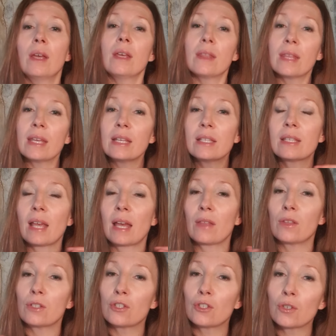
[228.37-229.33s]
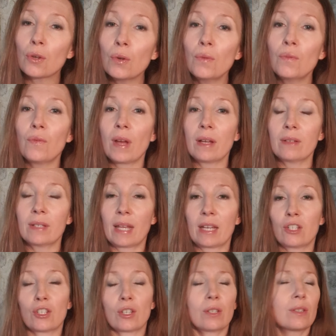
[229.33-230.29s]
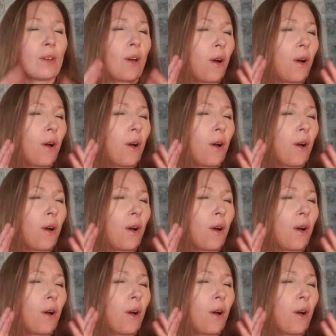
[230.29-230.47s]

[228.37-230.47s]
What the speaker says: These are the 2 foundations